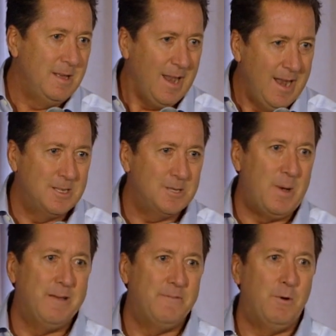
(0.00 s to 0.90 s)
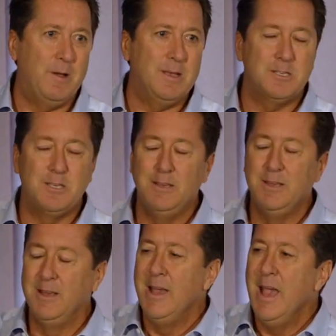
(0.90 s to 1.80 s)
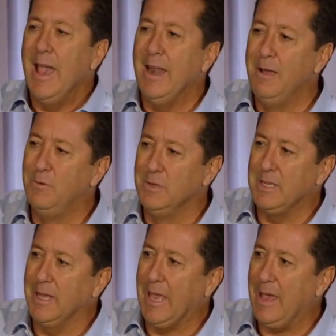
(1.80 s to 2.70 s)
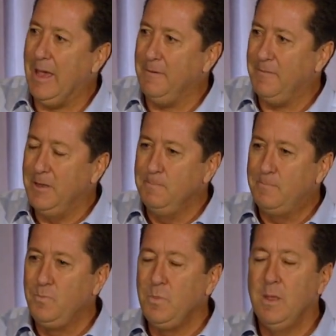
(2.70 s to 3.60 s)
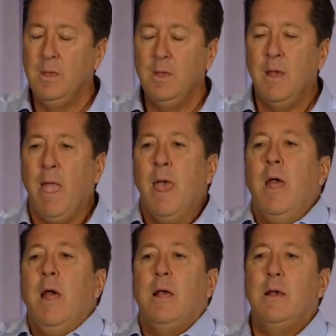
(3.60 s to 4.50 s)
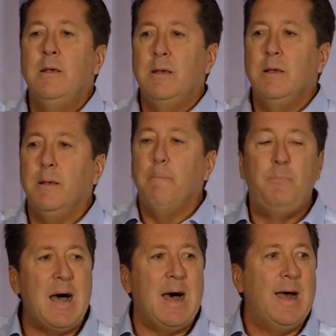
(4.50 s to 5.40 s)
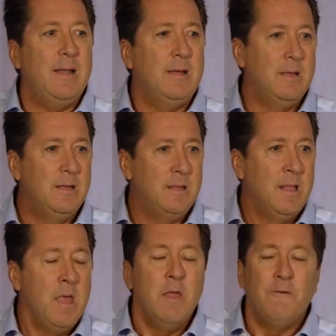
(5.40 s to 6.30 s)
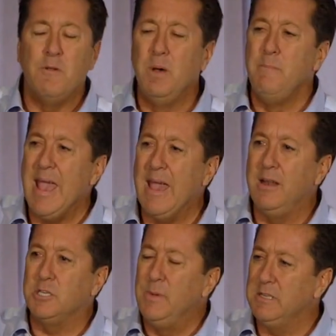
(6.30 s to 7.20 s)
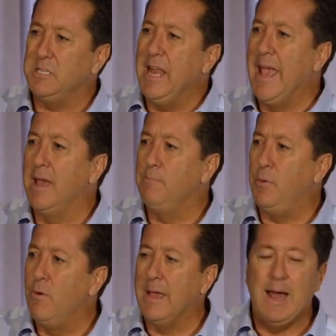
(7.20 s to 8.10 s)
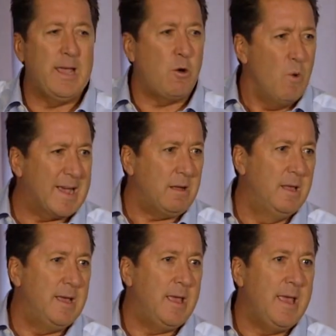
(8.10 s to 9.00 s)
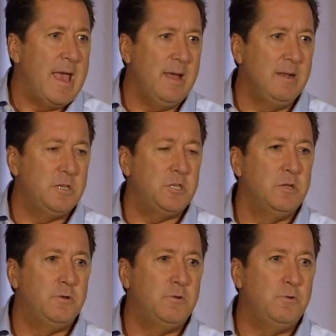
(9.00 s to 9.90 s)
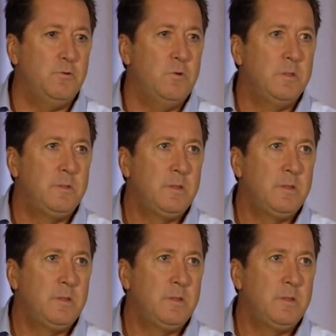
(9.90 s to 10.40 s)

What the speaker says: It is my voice. And it was a gift. But from a management standpoint, I quickly had to